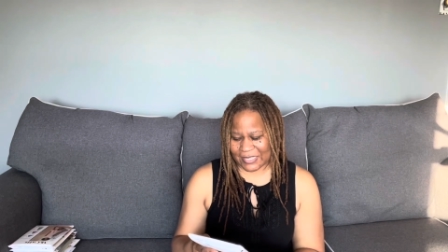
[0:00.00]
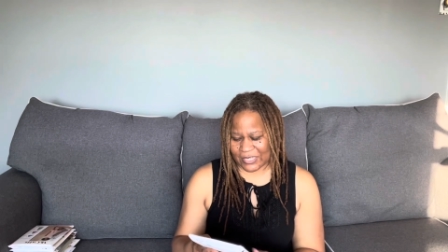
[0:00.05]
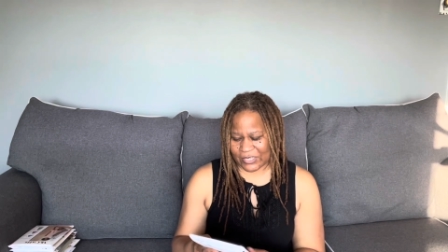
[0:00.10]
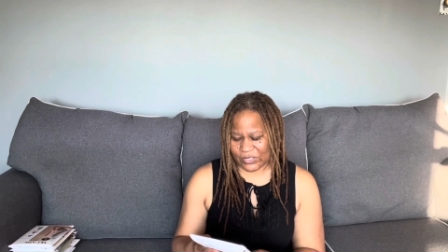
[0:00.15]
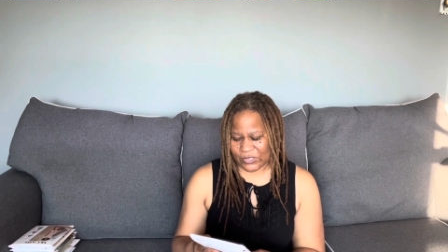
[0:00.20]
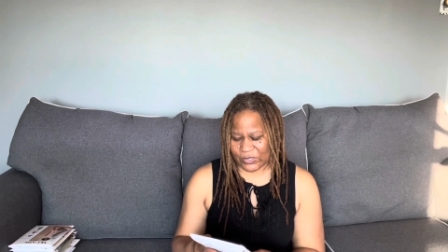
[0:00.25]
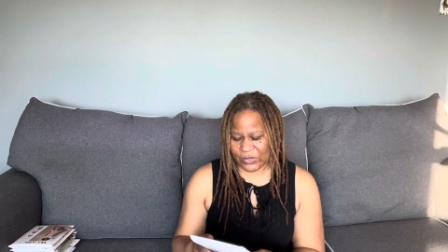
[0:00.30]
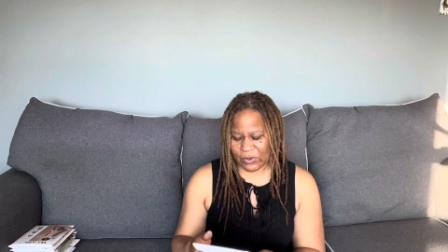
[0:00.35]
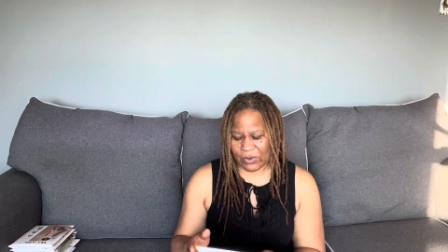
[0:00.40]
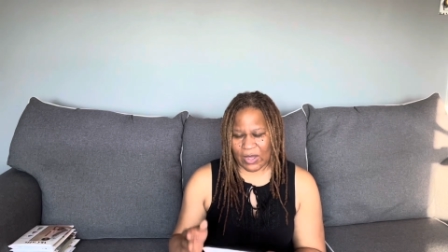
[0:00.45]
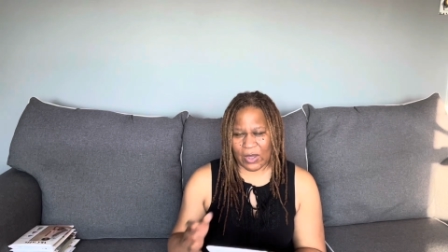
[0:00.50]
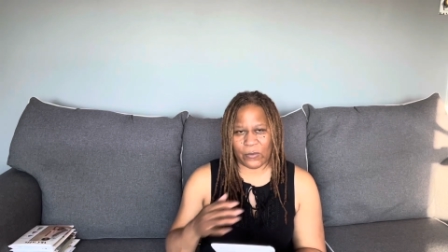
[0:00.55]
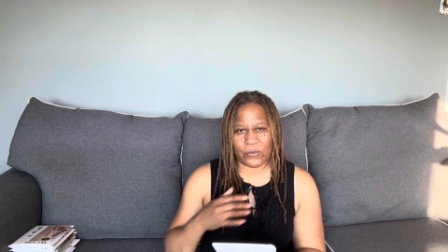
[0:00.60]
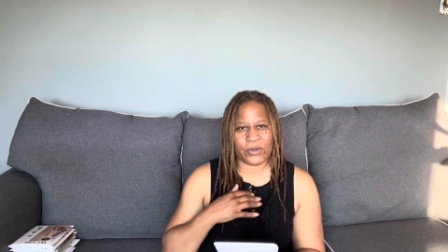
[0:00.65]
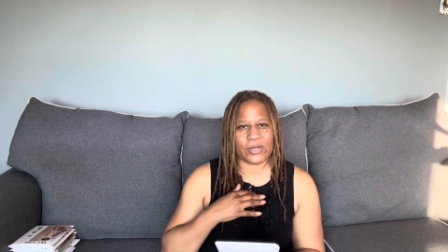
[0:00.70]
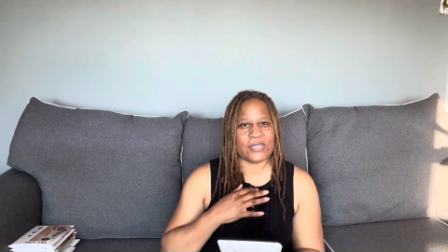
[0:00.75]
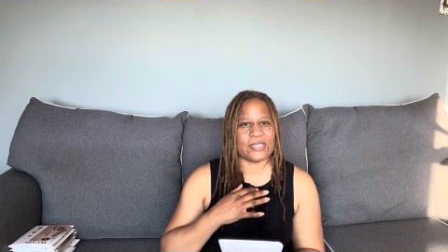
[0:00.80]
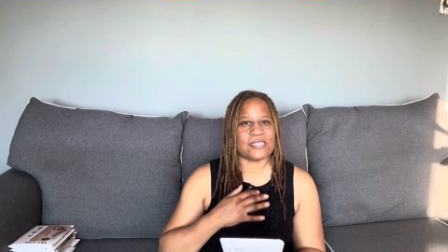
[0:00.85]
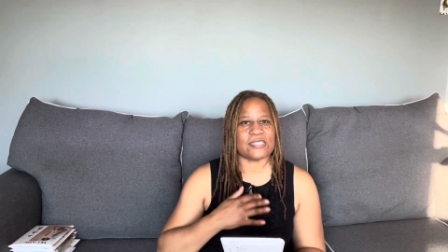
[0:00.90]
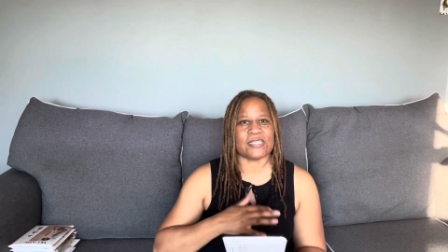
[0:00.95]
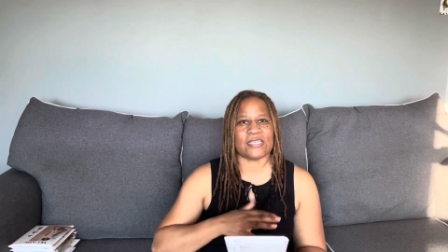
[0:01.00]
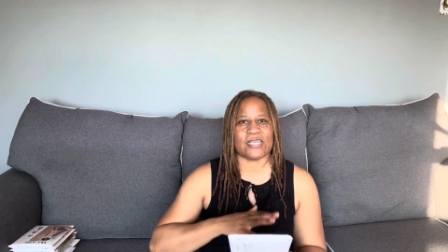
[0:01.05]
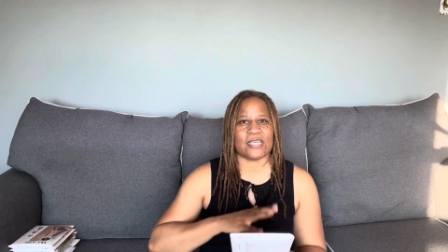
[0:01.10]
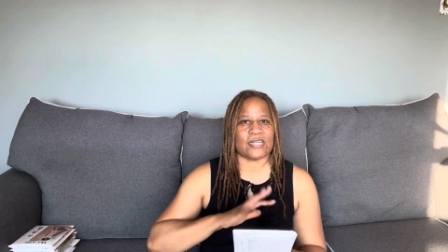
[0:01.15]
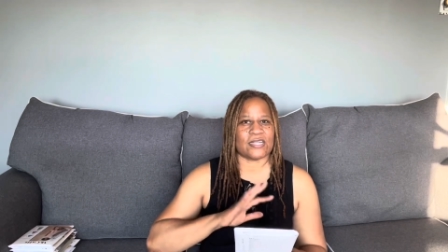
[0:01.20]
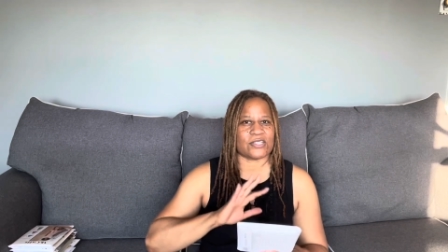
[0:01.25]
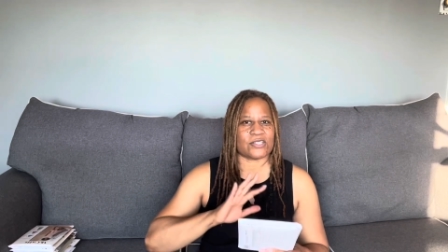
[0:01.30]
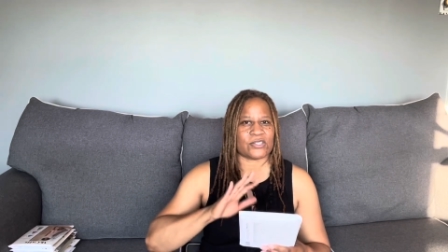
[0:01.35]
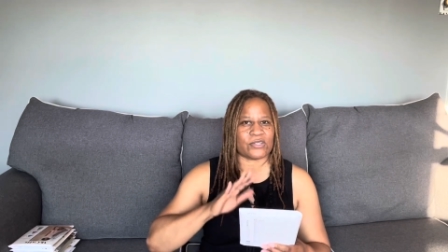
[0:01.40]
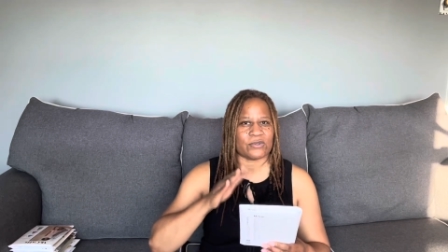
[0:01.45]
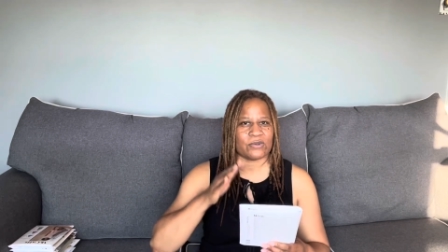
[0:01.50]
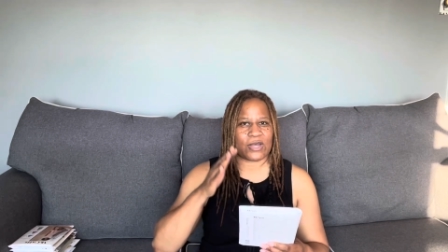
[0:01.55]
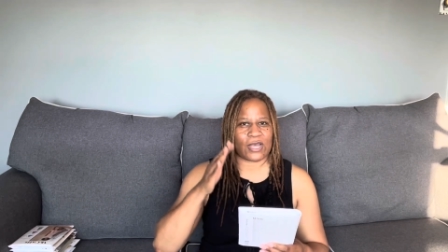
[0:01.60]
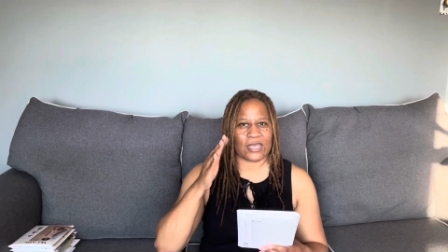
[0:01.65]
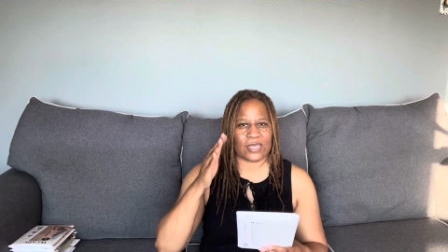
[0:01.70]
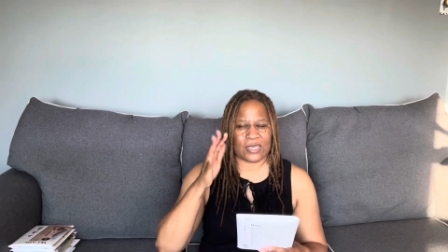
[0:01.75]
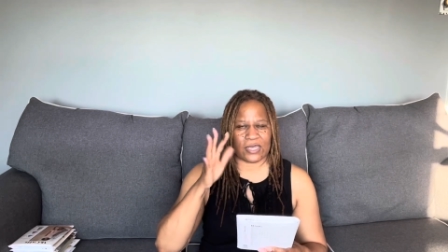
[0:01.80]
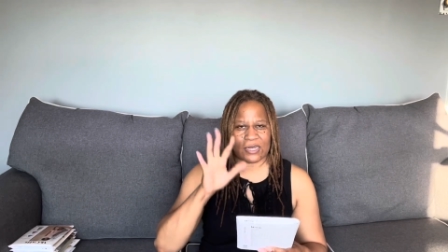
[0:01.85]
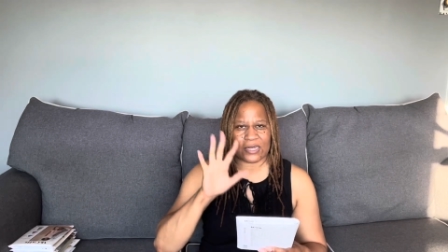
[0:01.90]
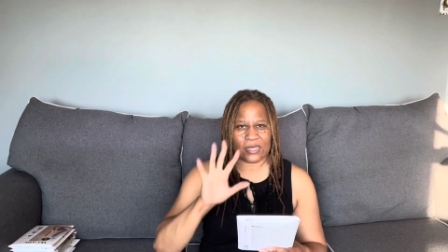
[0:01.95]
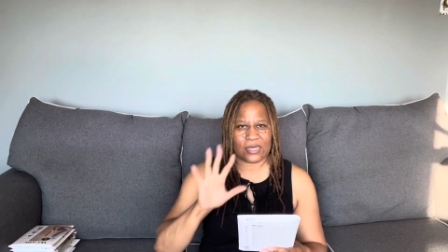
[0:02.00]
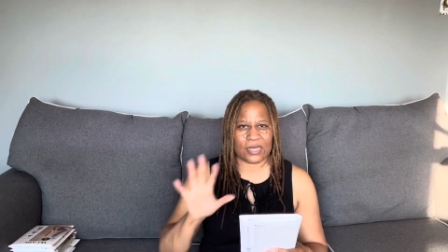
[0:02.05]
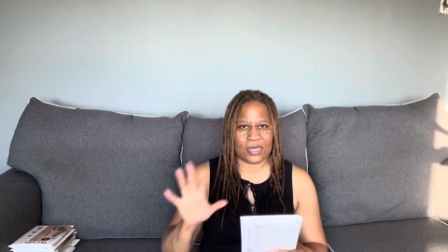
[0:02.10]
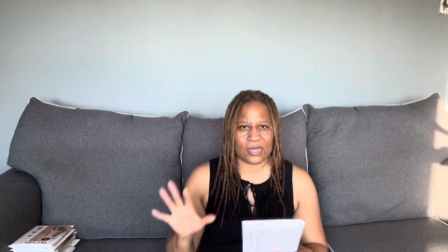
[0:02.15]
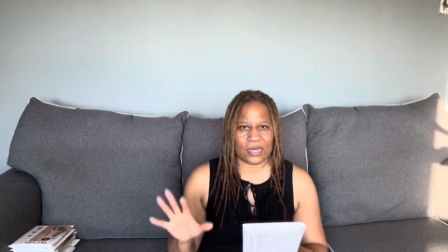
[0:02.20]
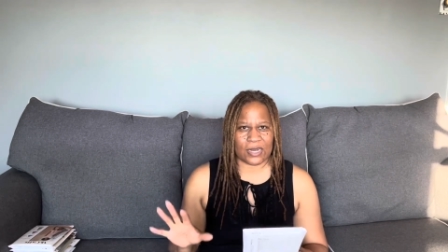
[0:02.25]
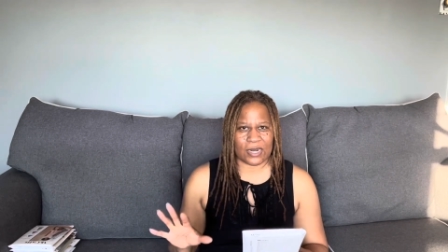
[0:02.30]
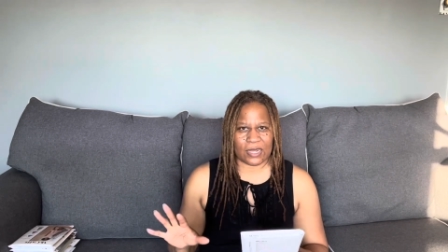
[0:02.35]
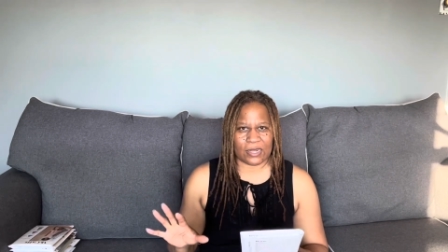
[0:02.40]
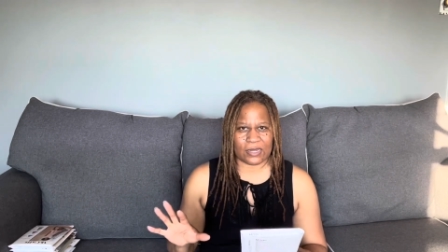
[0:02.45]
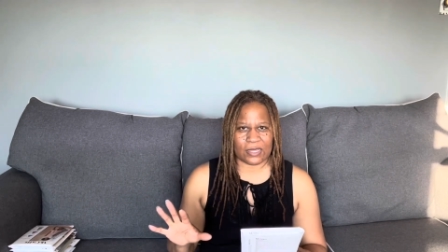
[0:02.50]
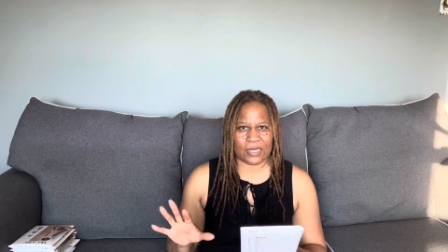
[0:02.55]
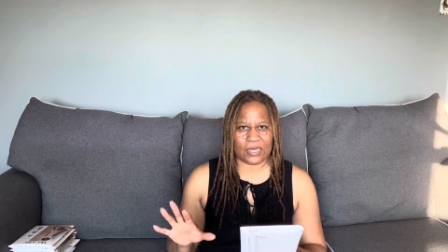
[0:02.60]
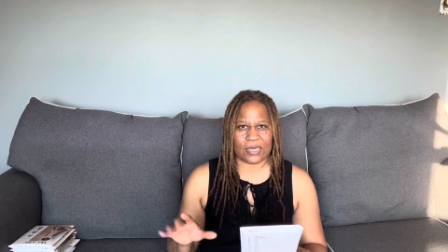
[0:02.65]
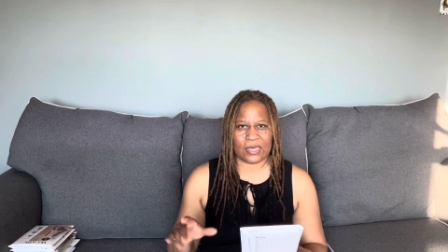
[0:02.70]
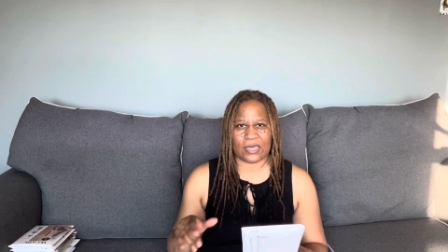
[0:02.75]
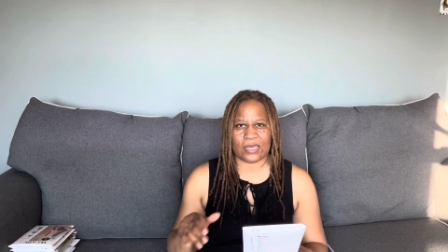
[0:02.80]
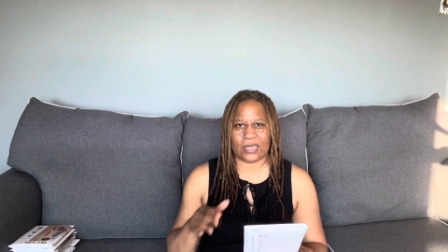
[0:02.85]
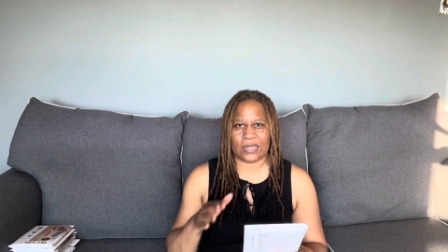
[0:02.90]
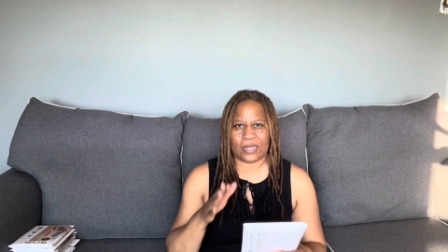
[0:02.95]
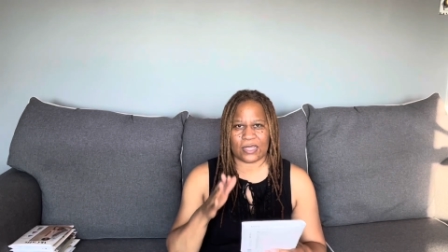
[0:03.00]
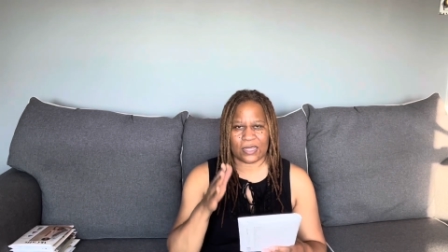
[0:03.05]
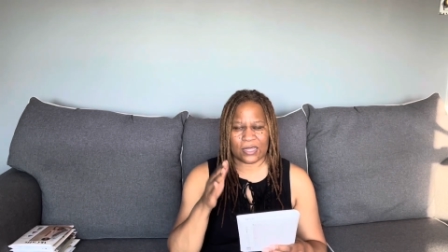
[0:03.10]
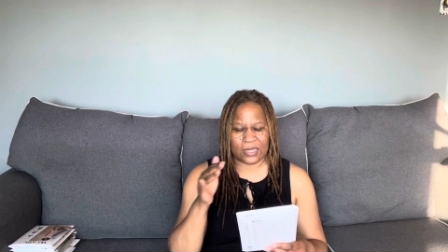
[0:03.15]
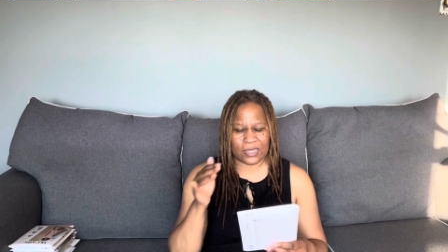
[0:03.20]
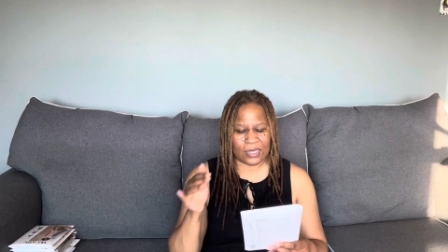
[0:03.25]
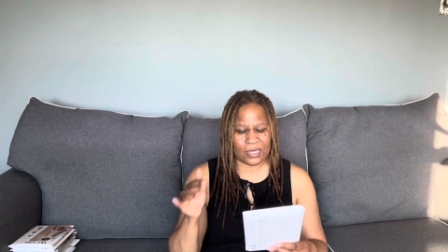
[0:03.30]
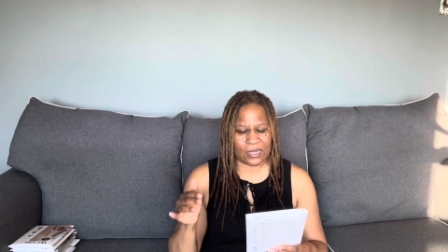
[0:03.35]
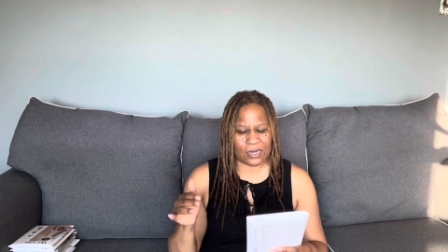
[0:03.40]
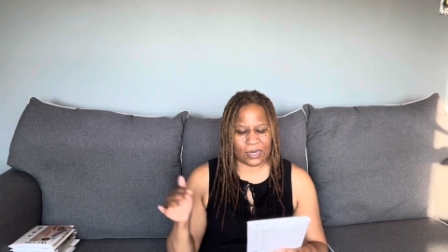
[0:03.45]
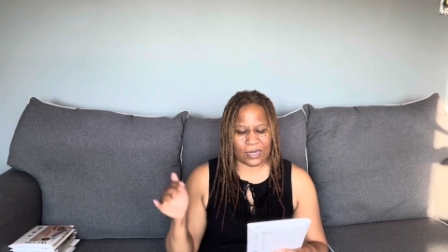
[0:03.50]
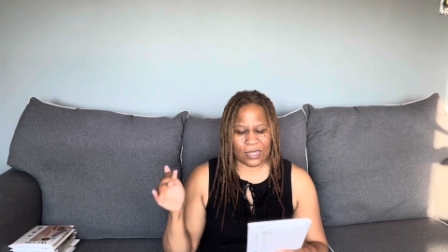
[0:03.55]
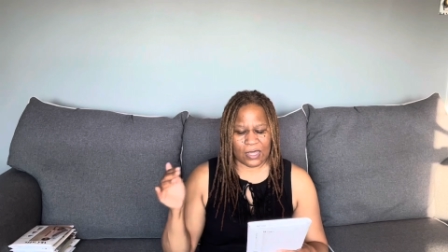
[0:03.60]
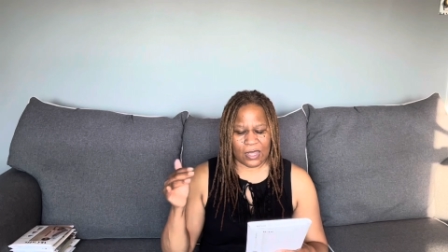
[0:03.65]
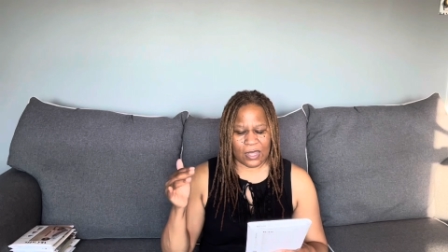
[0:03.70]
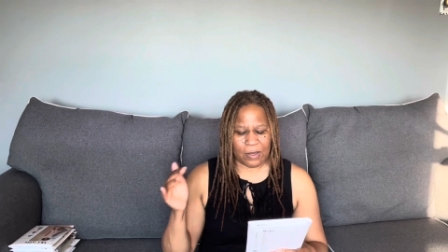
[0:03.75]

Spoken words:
and so I wanted to get it so I can cut it out again and then